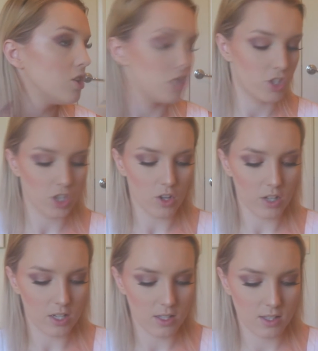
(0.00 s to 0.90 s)
just so
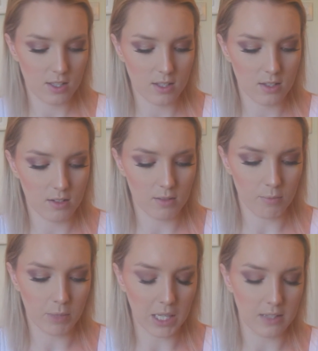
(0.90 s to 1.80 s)
that it's
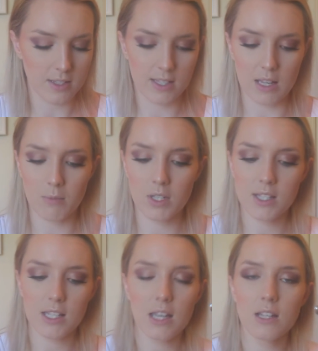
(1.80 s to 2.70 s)
blends seamlessly.